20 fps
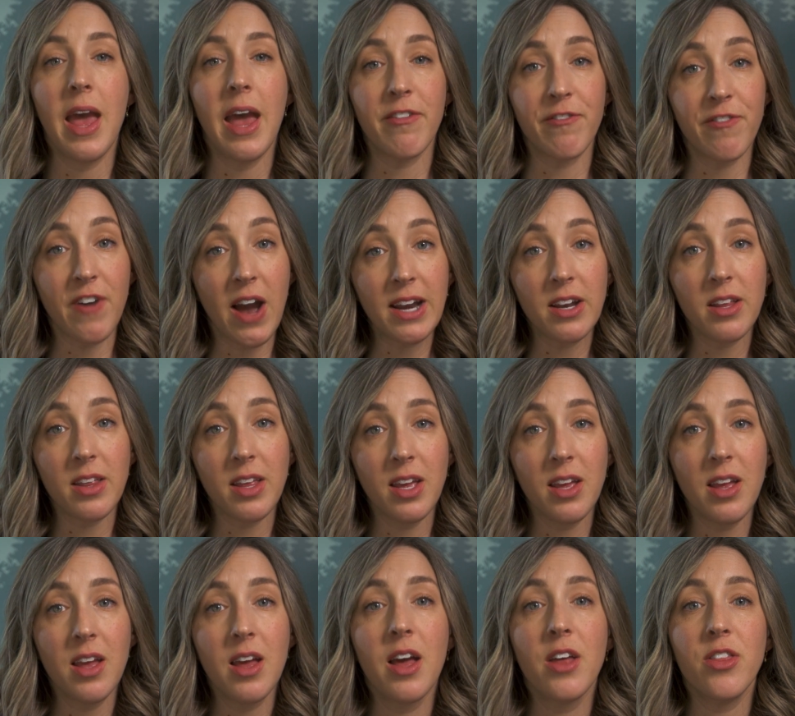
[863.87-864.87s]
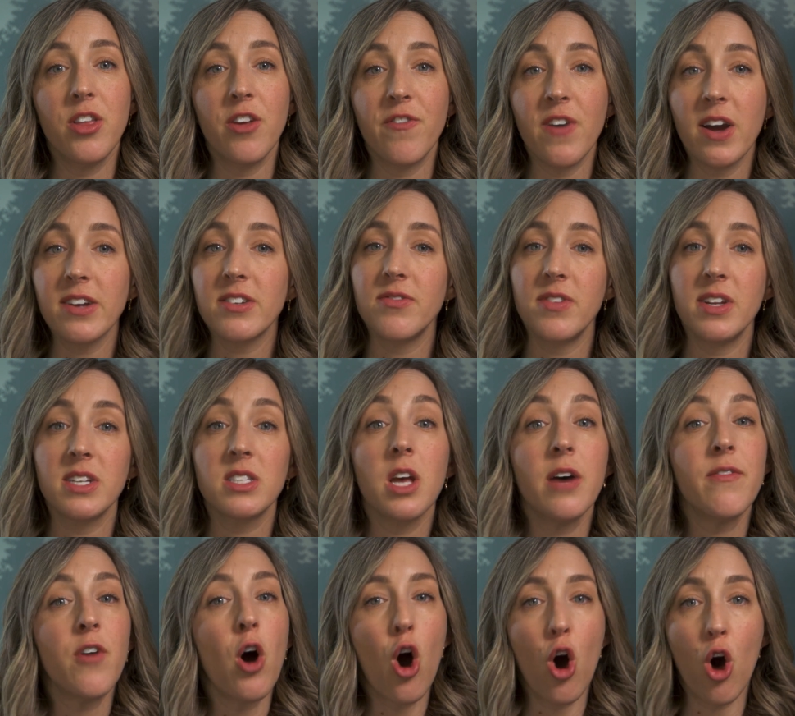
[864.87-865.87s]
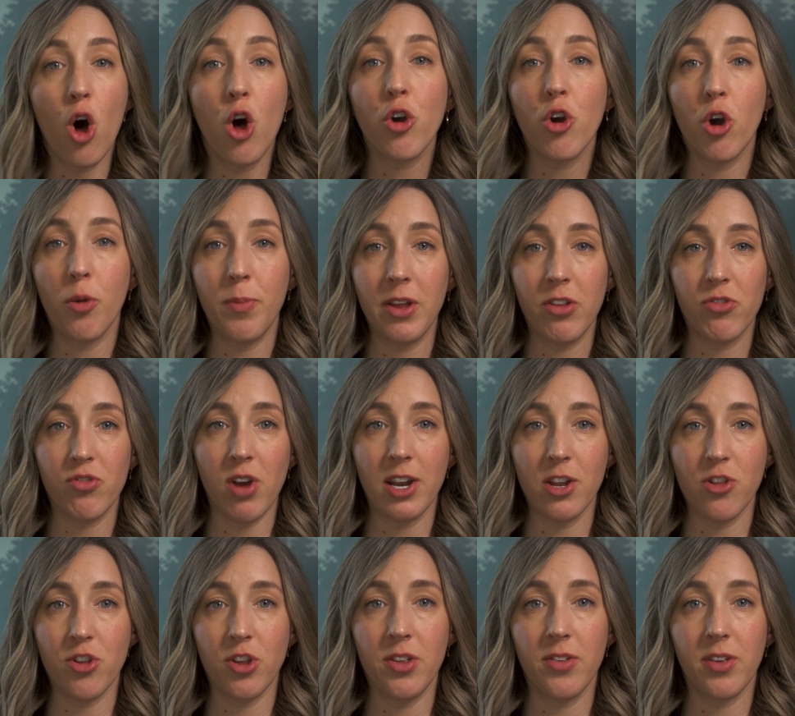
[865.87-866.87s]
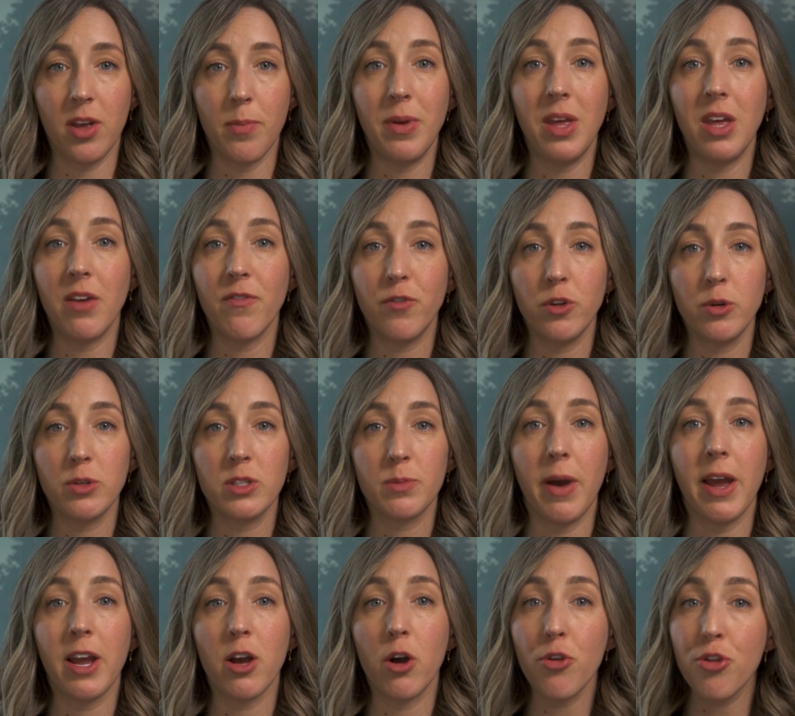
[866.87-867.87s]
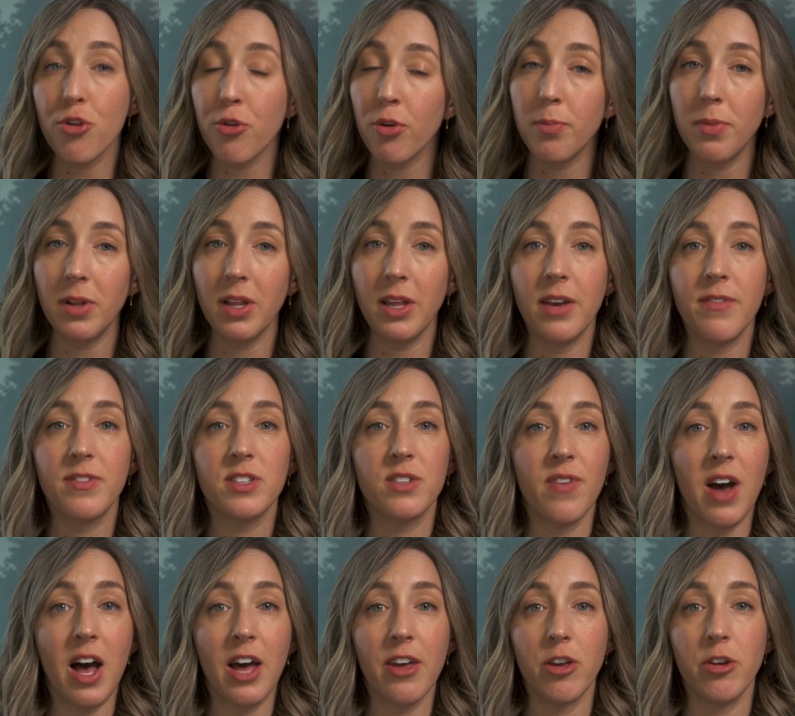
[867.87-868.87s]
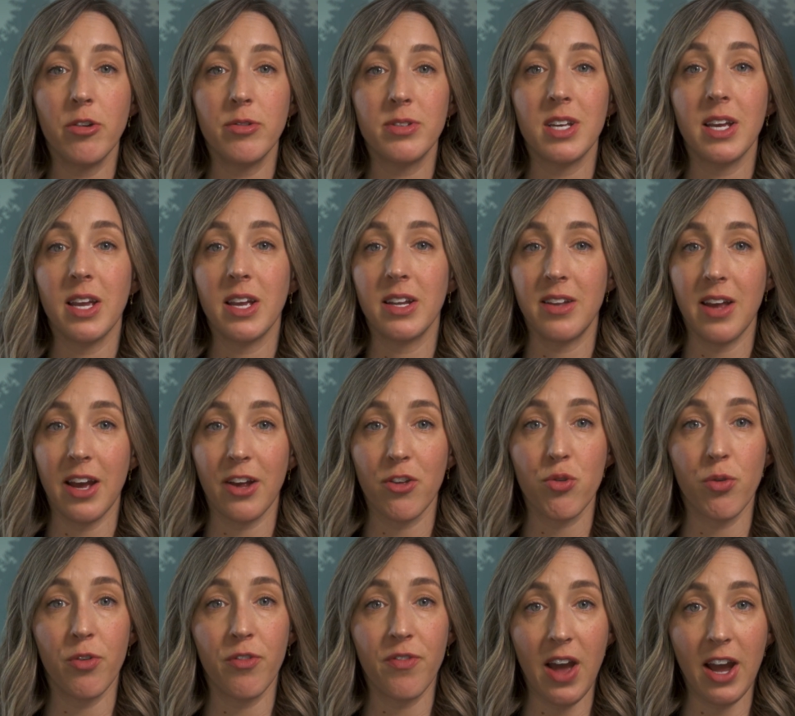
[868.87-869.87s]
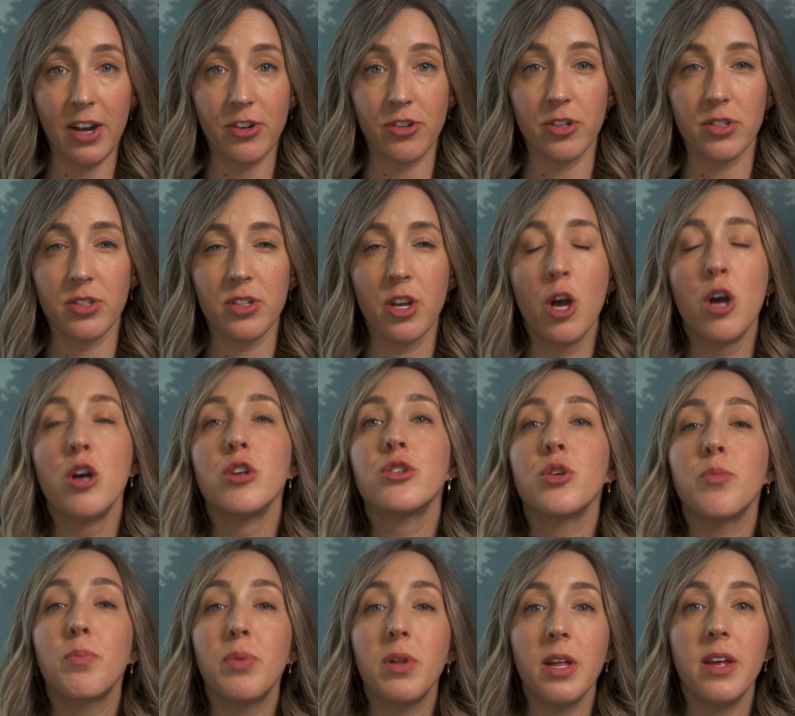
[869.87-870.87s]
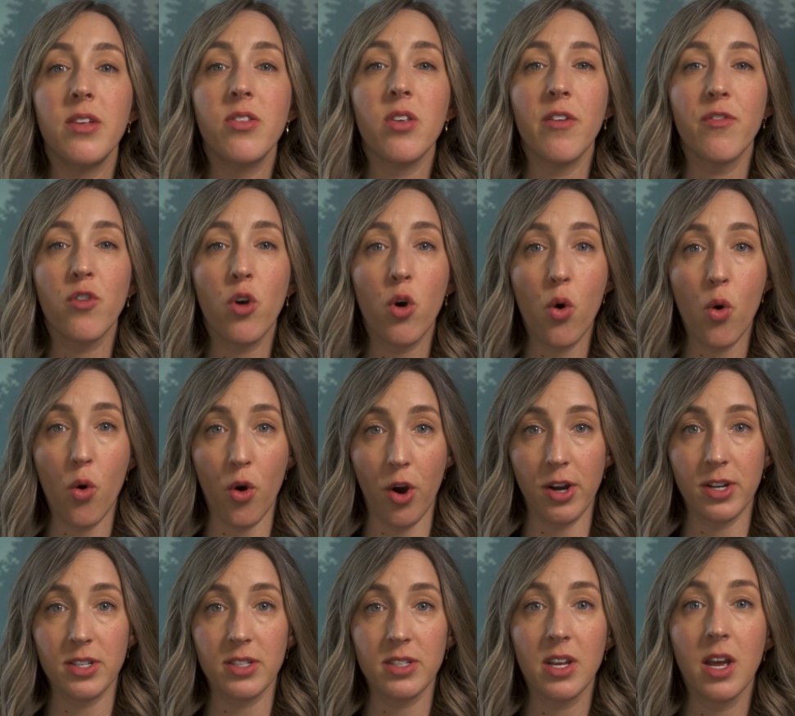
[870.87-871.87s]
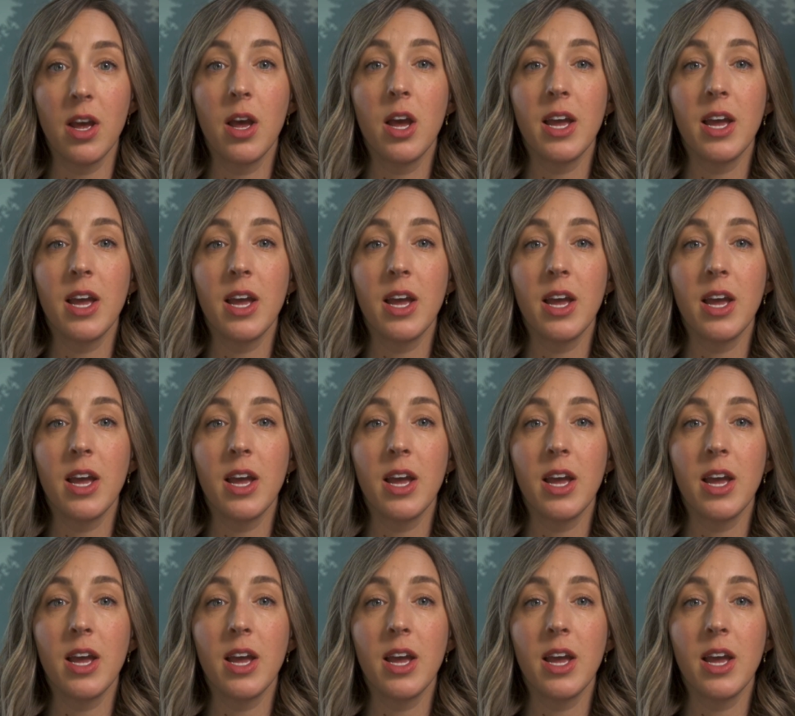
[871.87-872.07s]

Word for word: And finally, the effectiveness of all coping strategies can be influenced by cultural beliefs, values, and contextual factors. So please, of course,